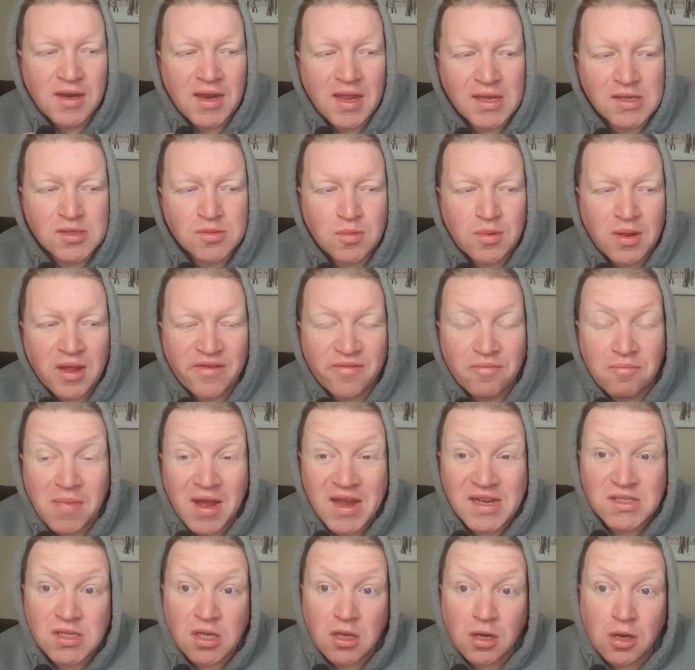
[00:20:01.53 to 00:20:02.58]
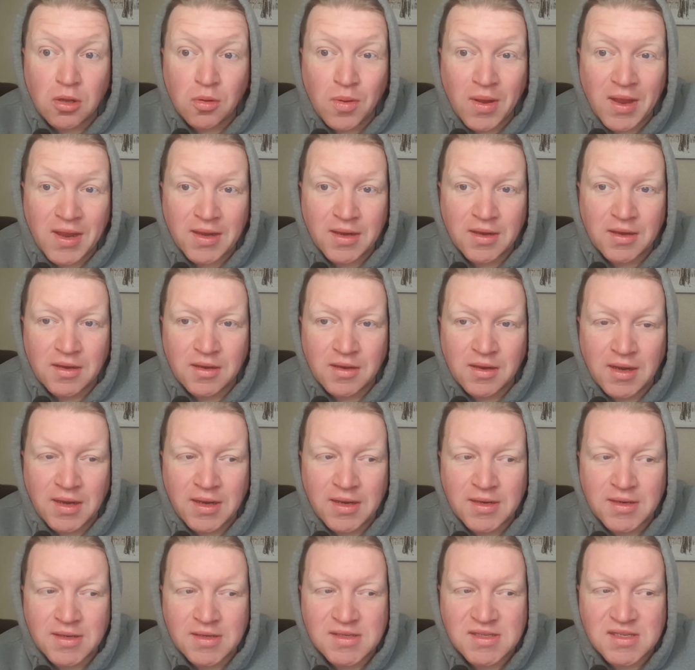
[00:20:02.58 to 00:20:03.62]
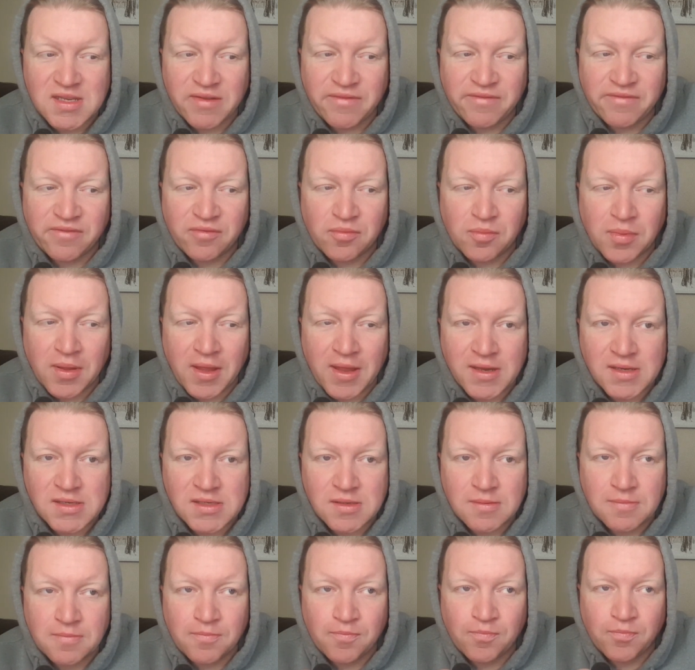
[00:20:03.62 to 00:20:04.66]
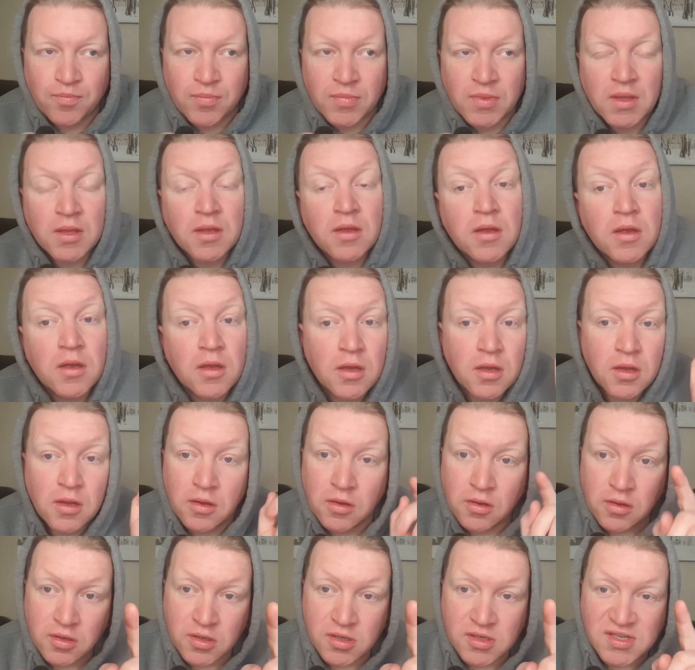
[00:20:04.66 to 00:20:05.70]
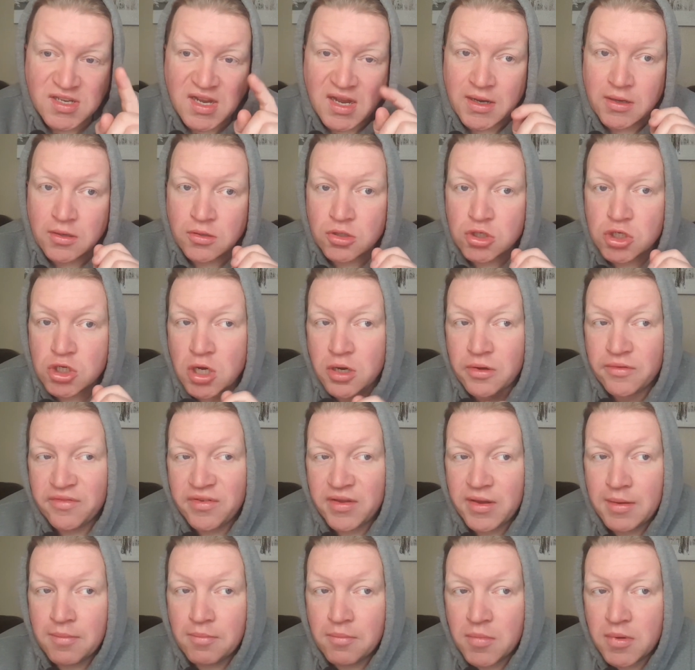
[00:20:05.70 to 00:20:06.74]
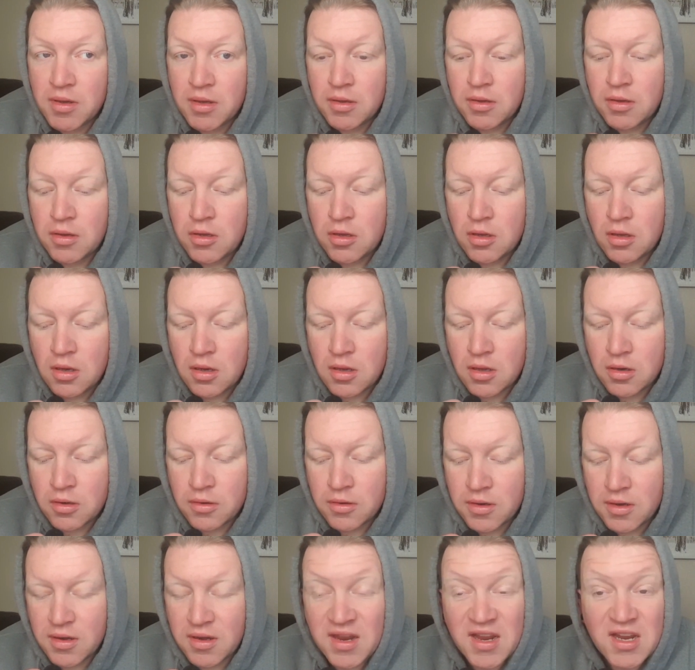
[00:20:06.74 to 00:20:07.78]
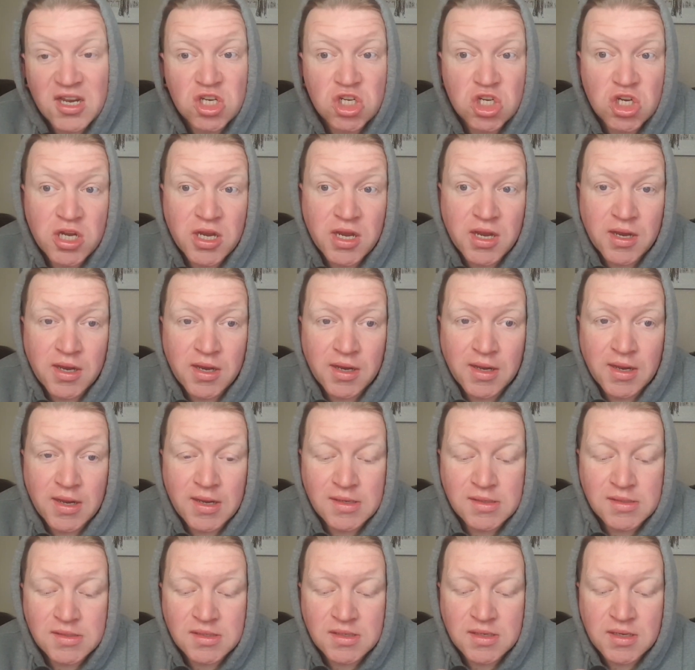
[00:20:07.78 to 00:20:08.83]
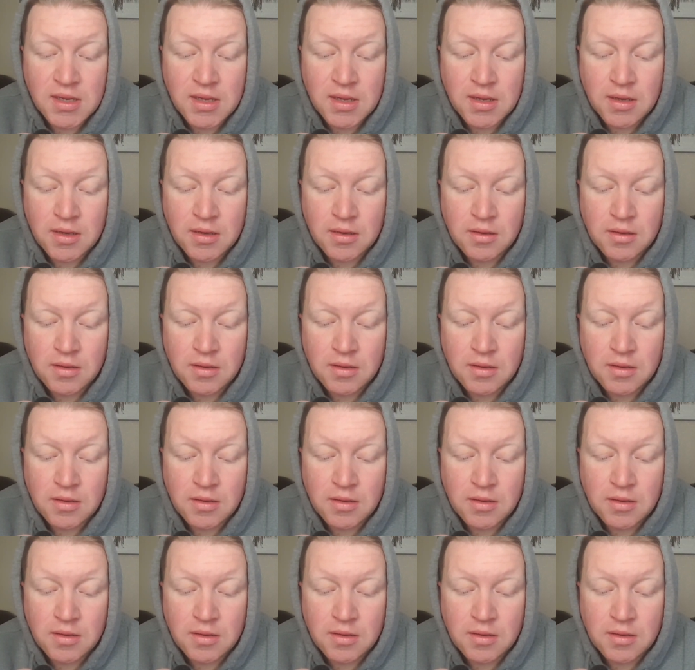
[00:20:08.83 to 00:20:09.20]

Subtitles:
Next we have Max Holloway in 7th place. Title shot for him early on next year against